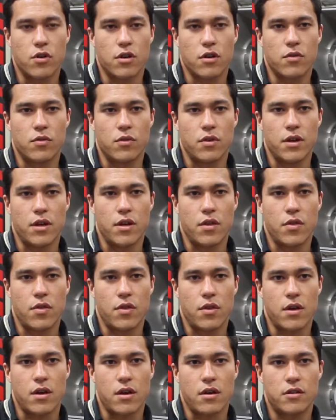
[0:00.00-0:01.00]
work
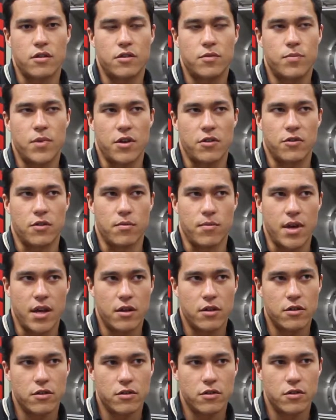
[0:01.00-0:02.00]
with uh, Special
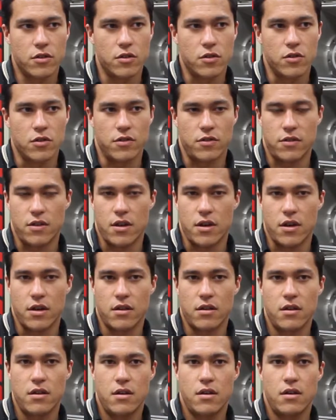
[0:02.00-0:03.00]
Metals, who is a
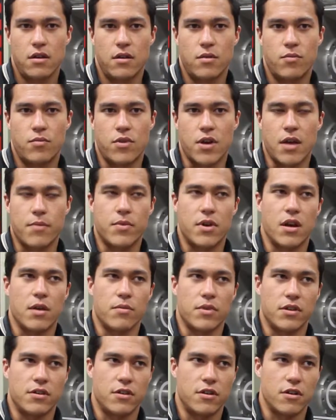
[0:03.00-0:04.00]
primary
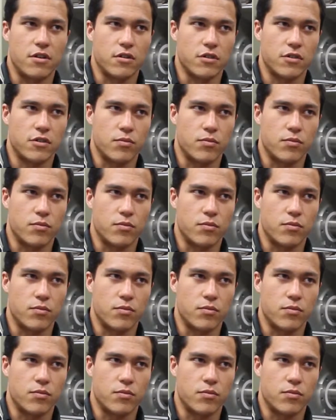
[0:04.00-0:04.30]
material